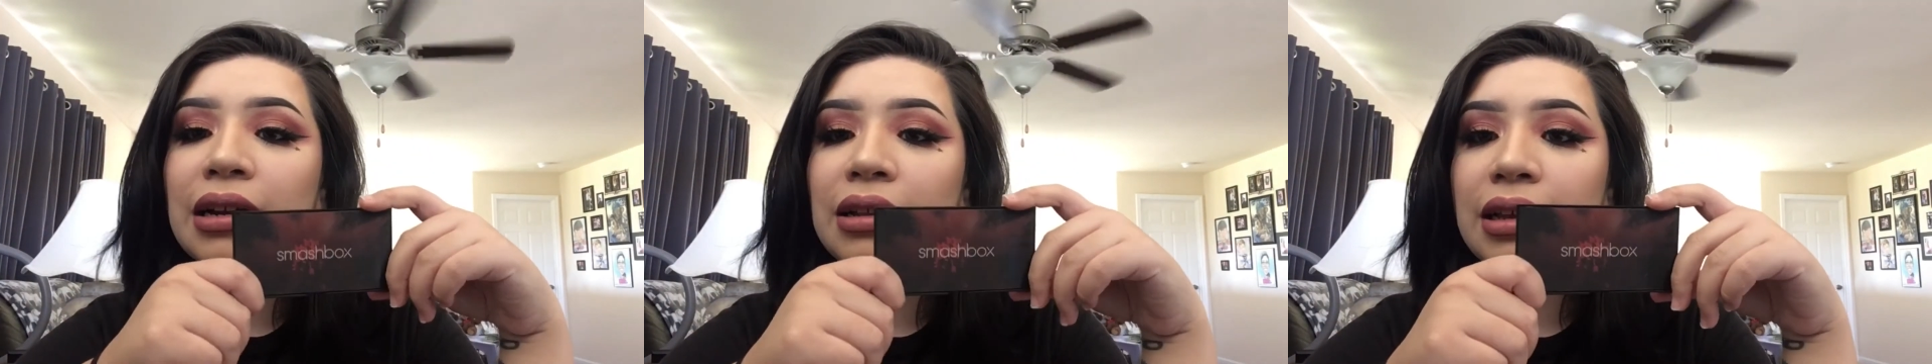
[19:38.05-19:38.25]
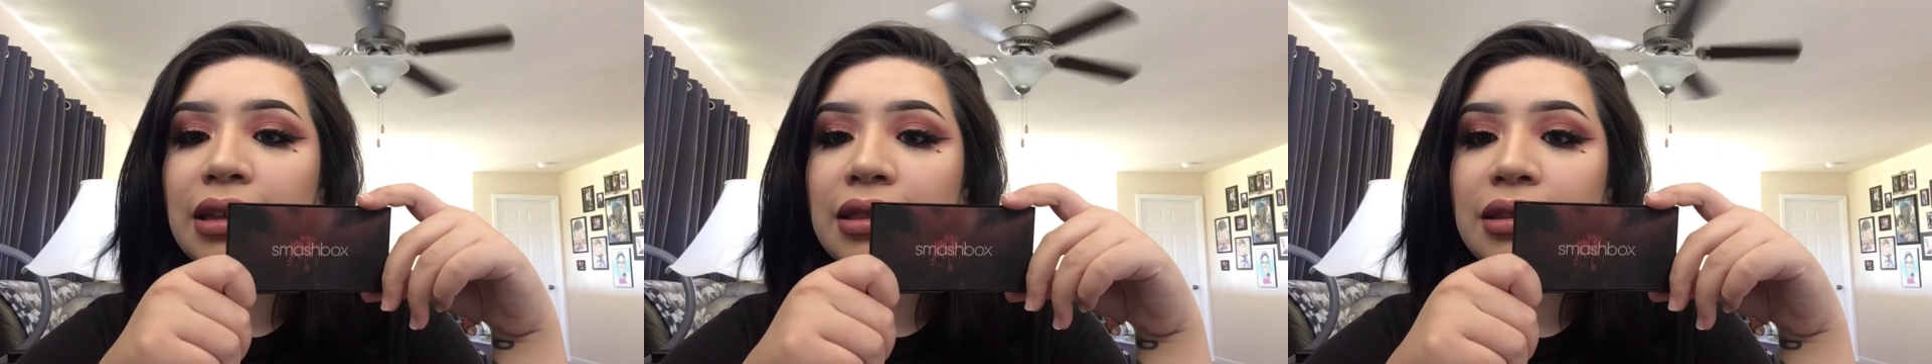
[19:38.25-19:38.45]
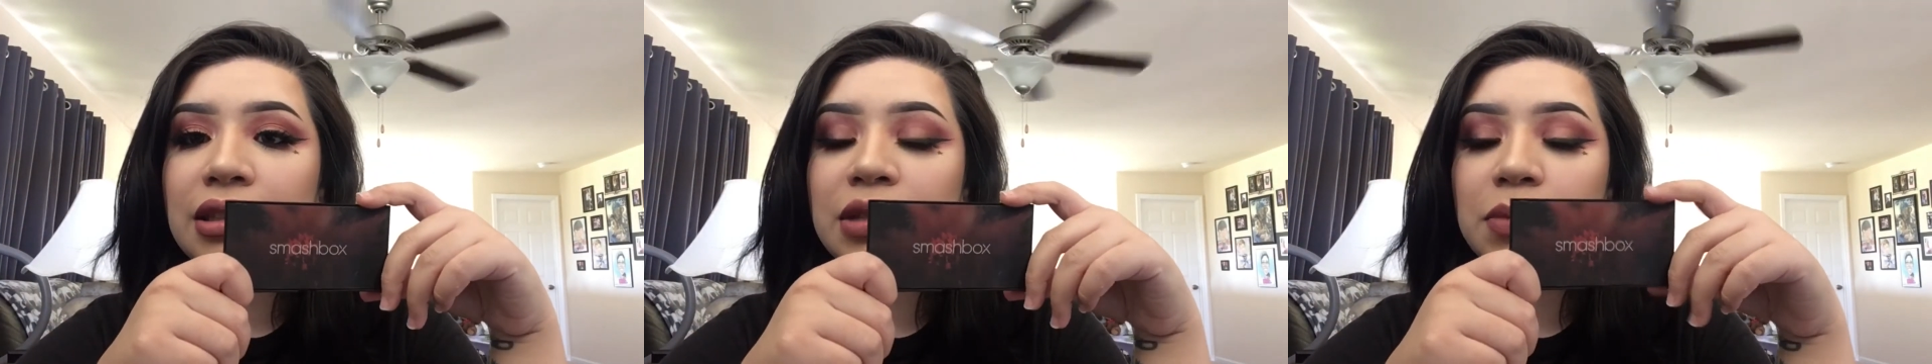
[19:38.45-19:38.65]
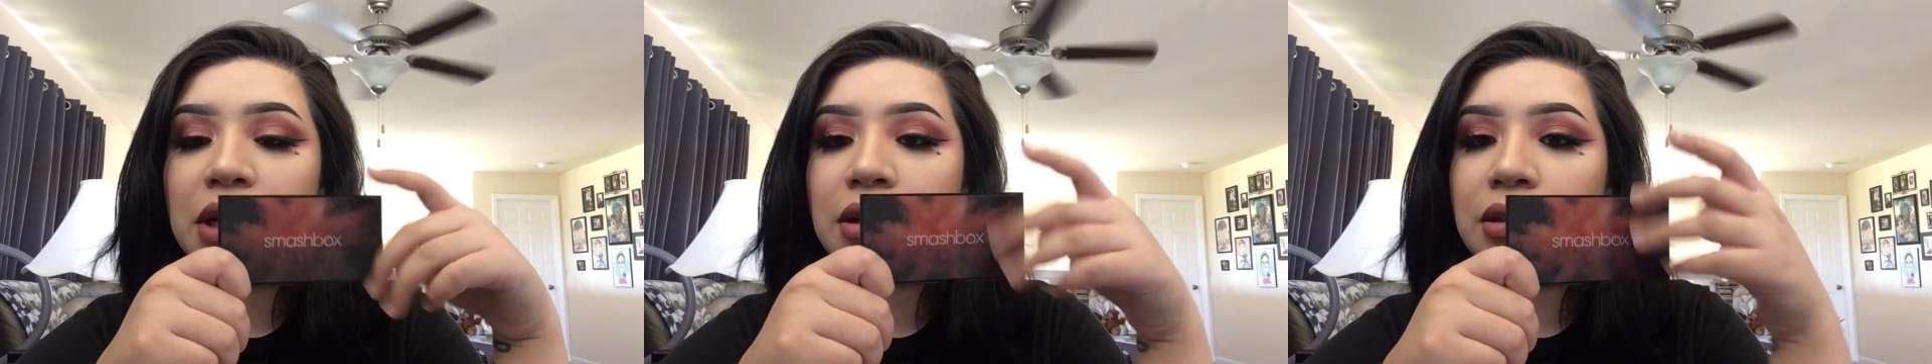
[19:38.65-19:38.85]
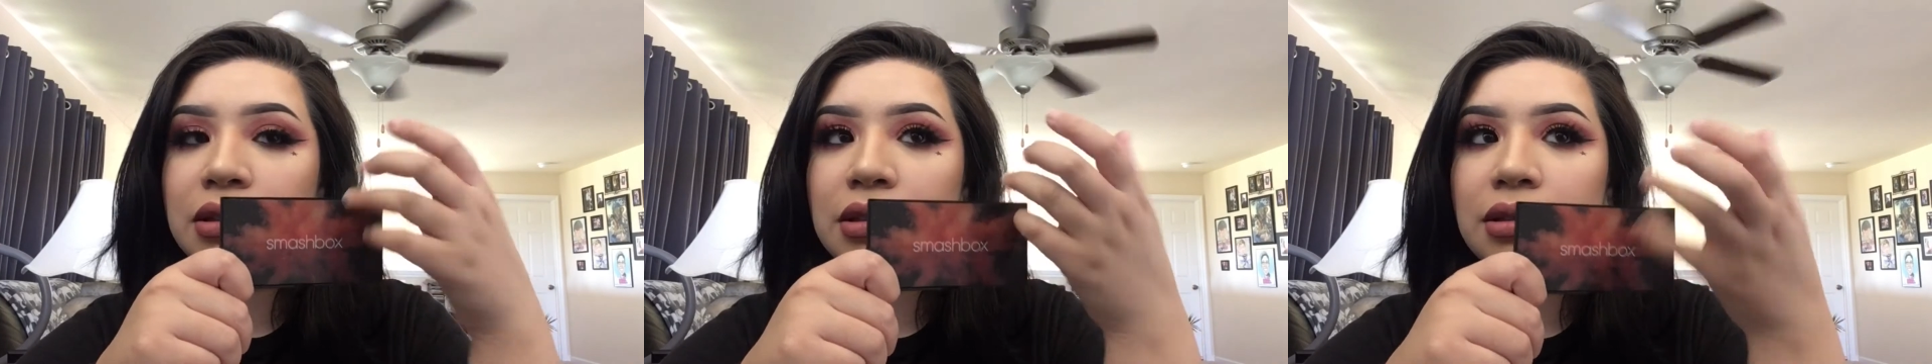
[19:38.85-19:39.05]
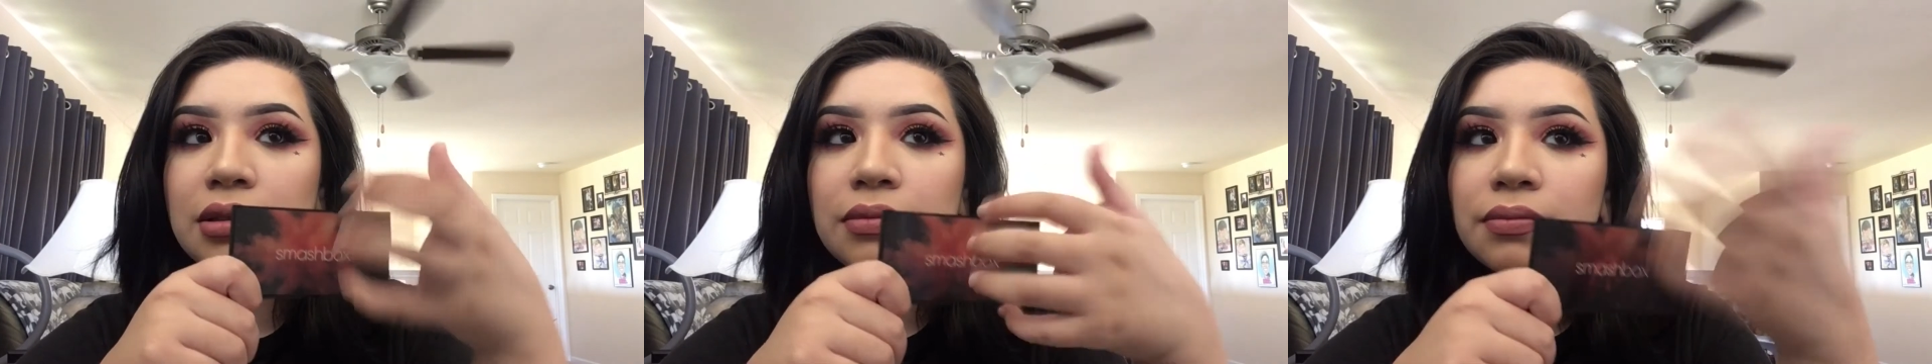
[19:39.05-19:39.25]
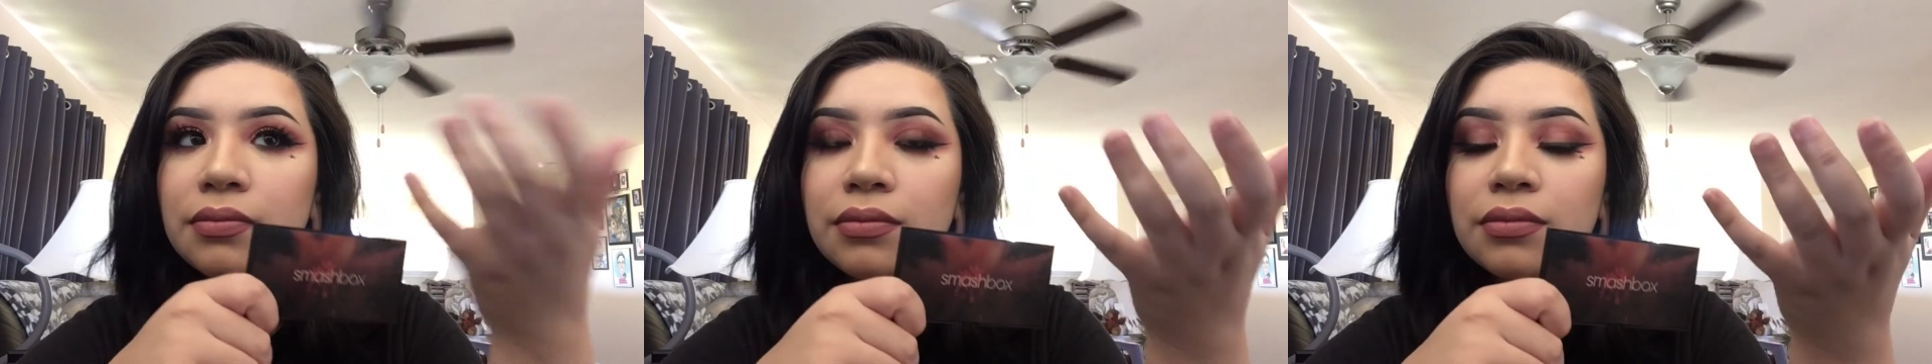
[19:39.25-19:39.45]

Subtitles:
of like this because,